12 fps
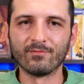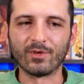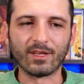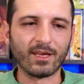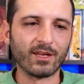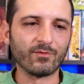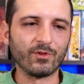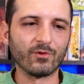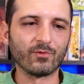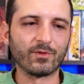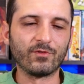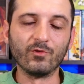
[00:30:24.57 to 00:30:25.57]
but again, when
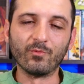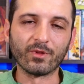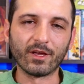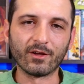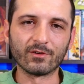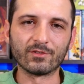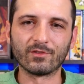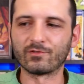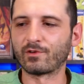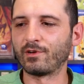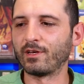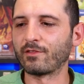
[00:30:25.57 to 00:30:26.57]
you're with two players,
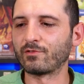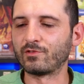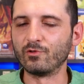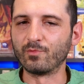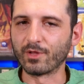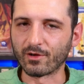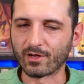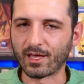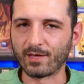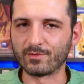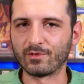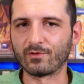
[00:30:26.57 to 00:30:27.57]
there's already other two player
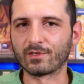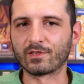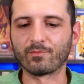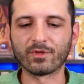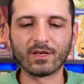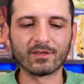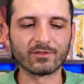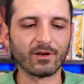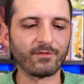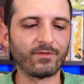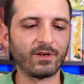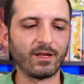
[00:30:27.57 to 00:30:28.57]
games you don't get to play as
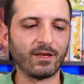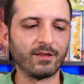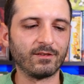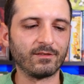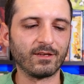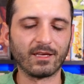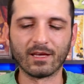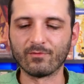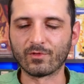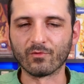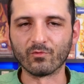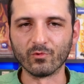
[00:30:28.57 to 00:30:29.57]
often. And
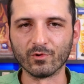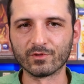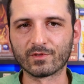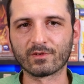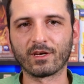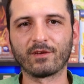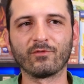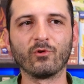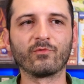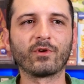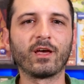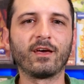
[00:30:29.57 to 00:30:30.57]
again, with the rules kind of
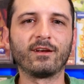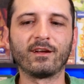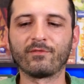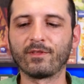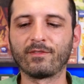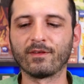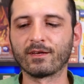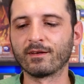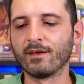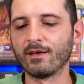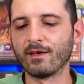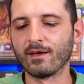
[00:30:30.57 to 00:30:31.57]
overhead and
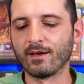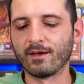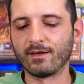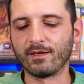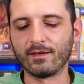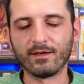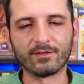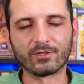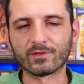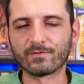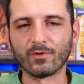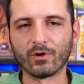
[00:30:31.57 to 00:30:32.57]
everything, it
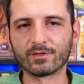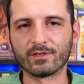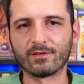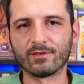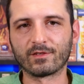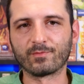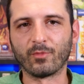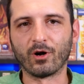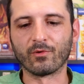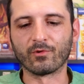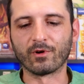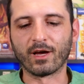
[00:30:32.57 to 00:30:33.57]
just falls into this
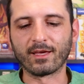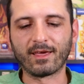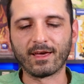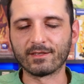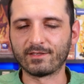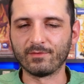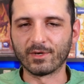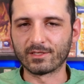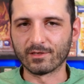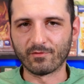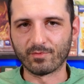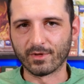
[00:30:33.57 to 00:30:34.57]
spot where I can't see
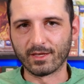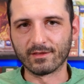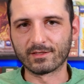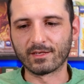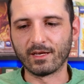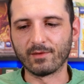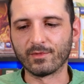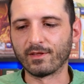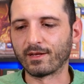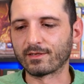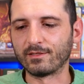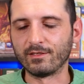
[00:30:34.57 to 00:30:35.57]
myself playing this game in
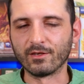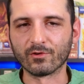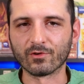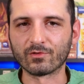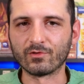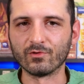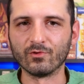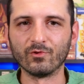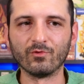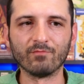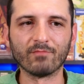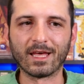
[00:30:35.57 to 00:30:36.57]
the next year or two,